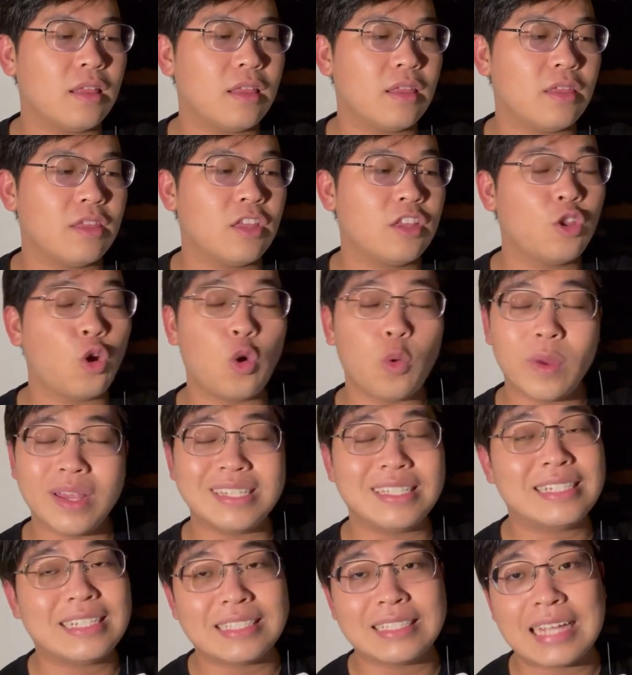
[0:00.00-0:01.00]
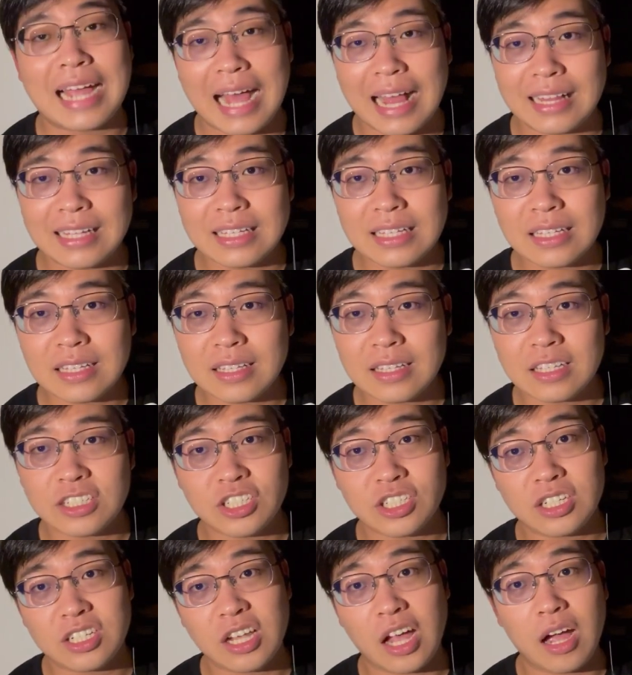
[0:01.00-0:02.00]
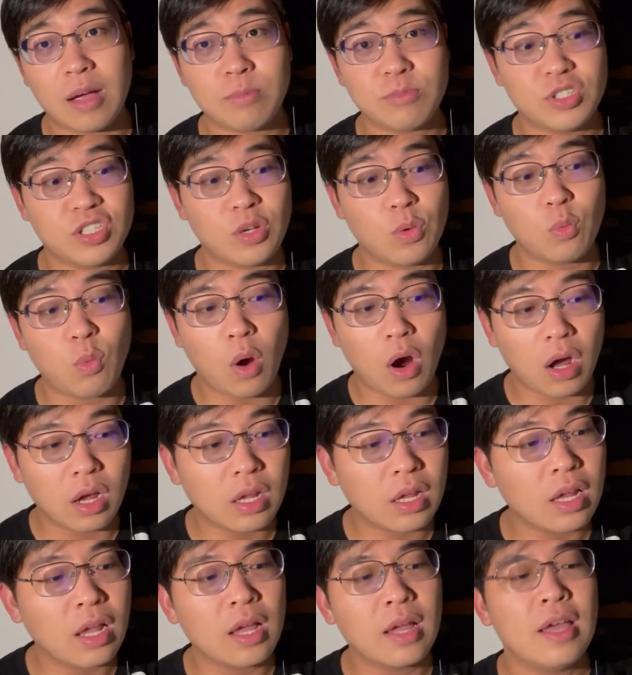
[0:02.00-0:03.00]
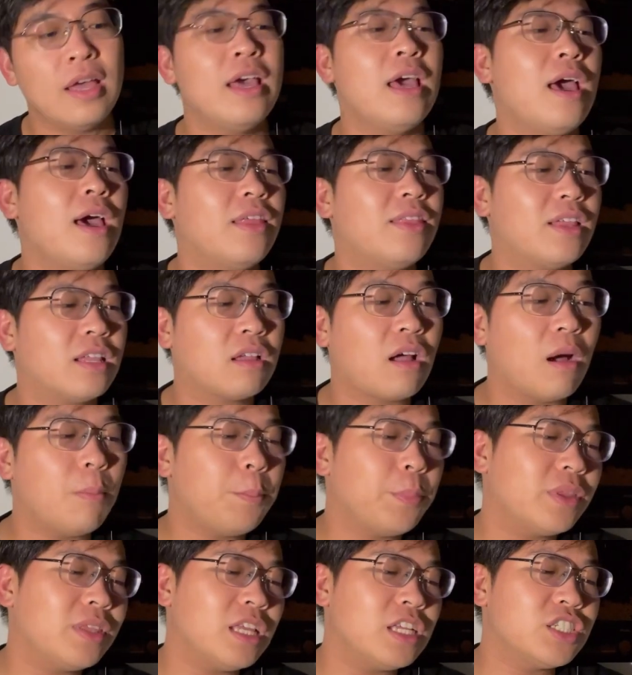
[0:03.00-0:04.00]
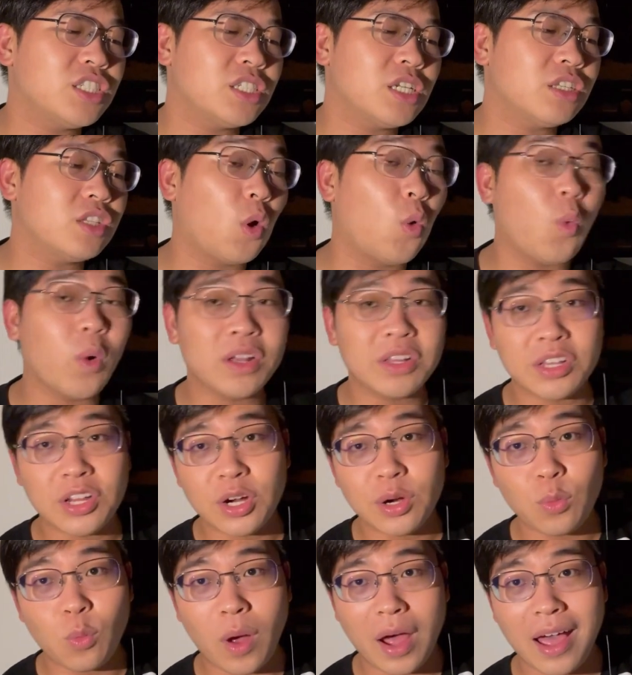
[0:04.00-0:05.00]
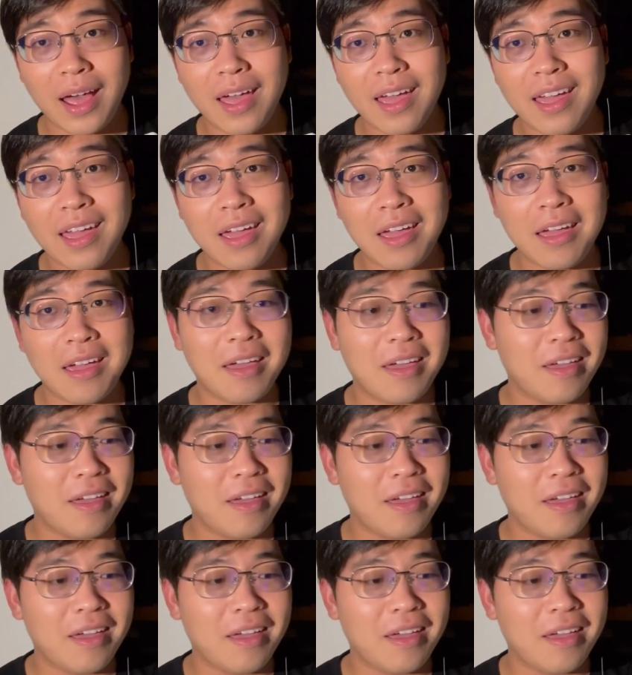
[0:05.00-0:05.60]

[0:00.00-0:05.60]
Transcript: Norway's Got Talent. She won that competition, no wonder why.